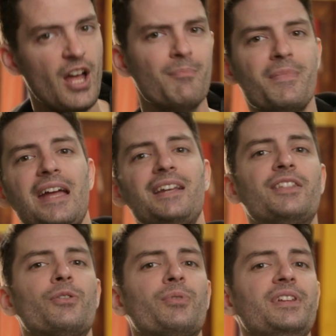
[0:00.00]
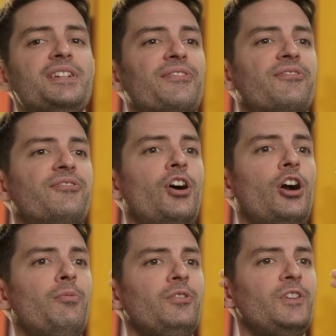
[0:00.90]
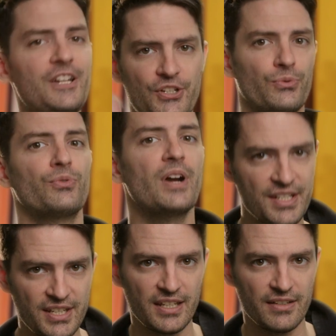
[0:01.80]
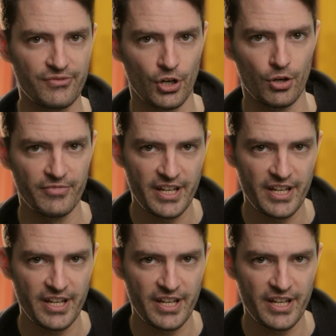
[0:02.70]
made their release far less racy for home